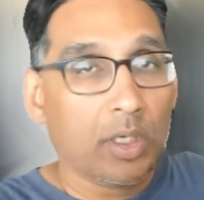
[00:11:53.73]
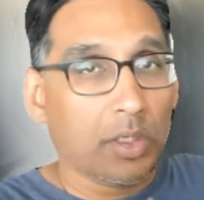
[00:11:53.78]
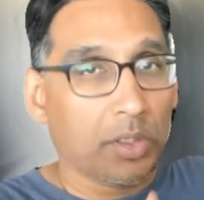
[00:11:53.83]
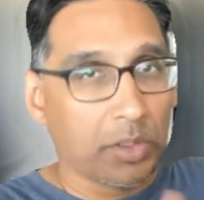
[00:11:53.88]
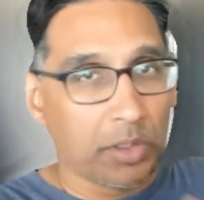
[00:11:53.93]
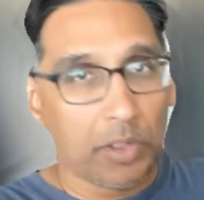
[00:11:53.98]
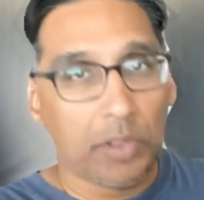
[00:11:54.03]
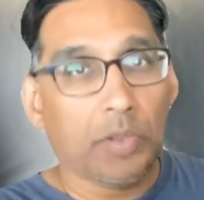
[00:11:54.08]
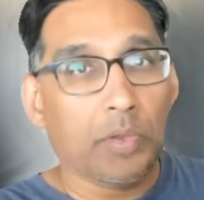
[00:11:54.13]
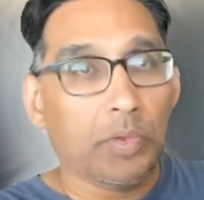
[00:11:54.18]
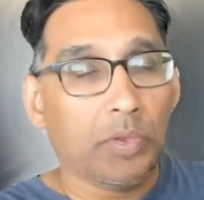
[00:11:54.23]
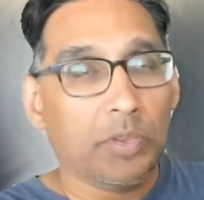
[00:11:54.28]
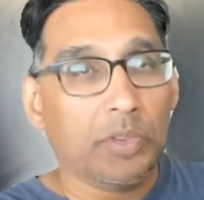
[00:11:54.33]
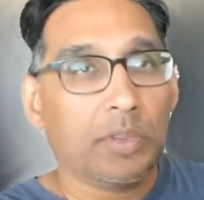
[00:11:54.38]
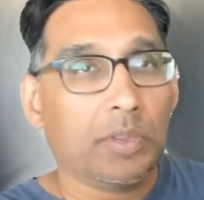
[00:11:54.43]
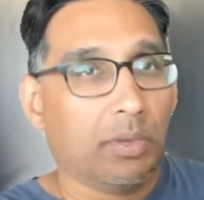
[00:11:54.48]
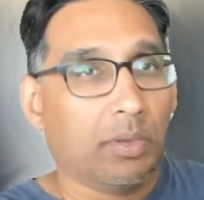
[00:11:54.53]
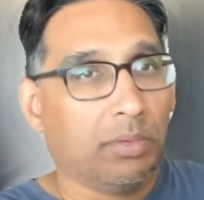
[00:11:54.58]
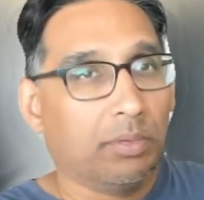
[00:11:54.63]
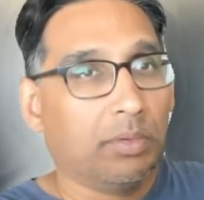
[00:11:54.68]

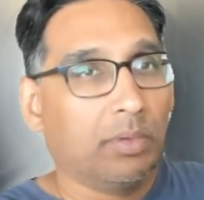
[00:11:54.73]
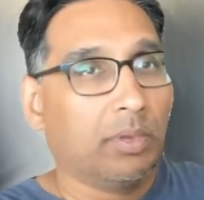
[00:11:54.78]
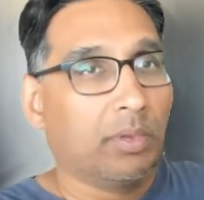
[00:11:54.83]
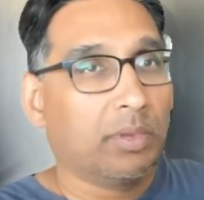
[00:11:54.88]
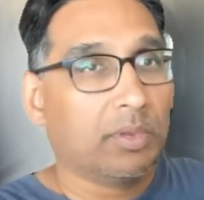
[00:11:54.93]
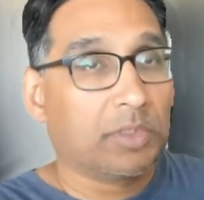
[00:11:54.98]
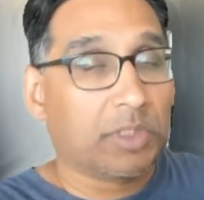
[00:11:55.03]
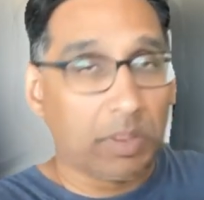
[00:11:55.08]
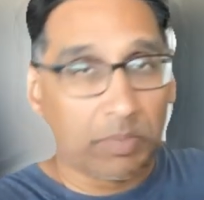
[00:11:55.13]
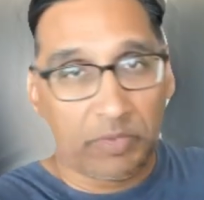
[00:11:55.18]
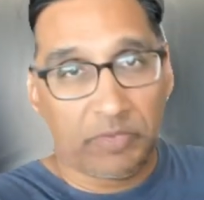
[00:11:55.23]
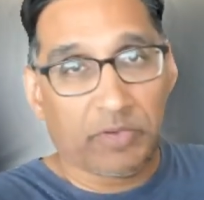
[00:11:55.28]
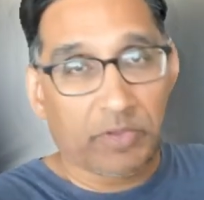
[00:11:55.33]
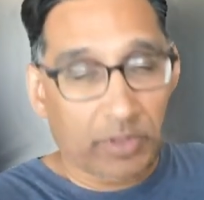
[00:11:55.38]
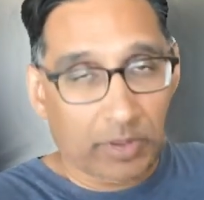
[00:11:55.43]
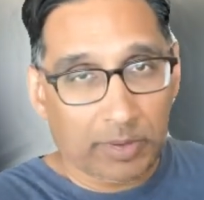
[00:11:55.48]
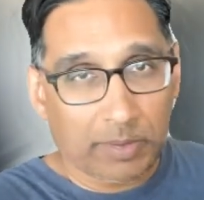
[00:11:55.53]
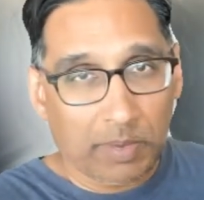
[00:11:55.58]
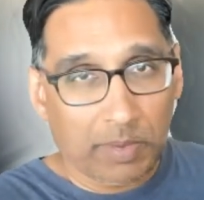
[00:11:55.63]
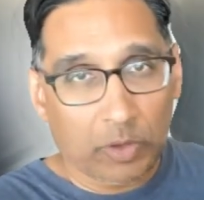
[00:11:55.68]
use some of his
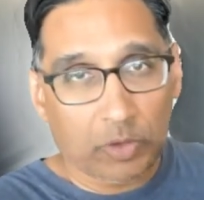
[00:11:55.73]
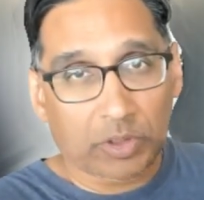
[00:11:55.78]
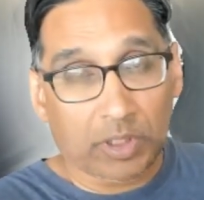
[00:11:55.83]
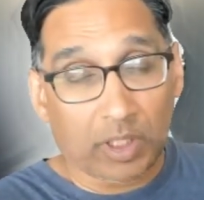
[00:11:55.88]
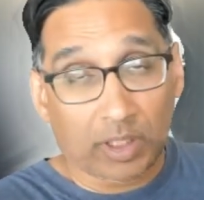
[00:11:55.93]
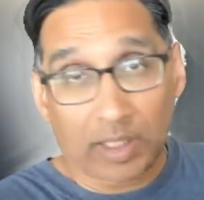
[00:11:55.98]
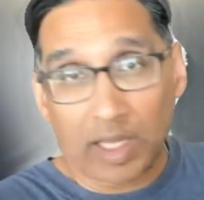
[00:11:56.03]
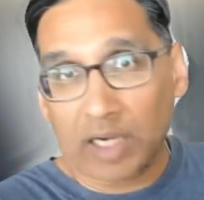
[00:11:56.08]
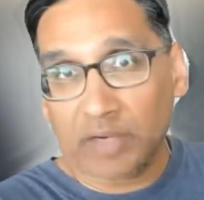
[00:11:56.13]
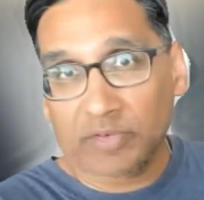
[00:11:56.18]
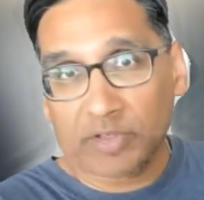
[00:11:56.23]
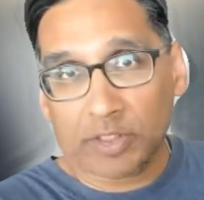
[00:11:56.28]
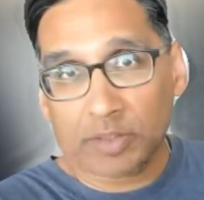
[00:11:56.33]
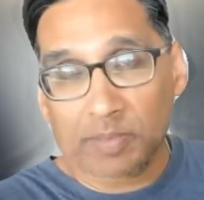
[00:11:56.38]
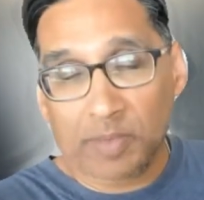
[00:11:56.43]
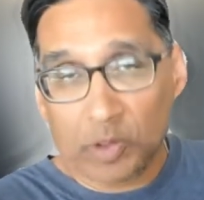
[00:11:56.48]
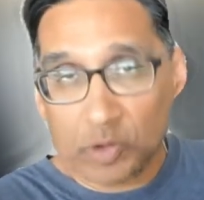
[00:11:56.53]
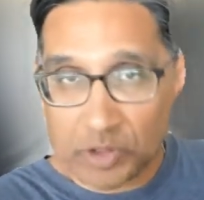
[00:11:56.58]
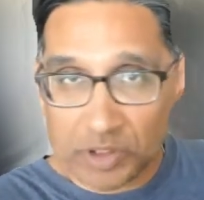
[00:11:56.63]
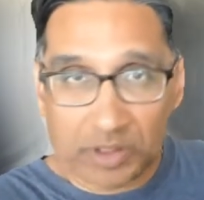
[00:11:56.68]
emotion, a lot of his
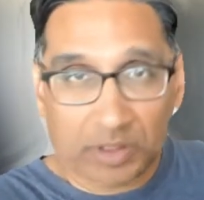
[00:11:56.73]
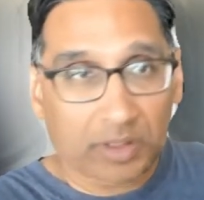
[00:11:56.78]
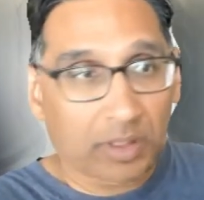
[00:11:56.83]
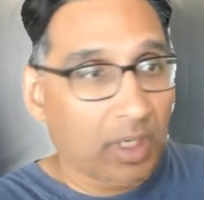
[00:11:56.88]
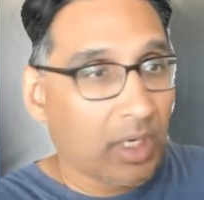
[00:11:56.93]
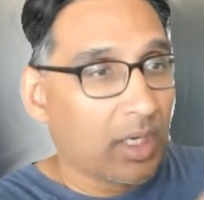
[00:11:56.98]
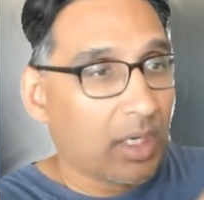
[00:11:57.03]
emotions.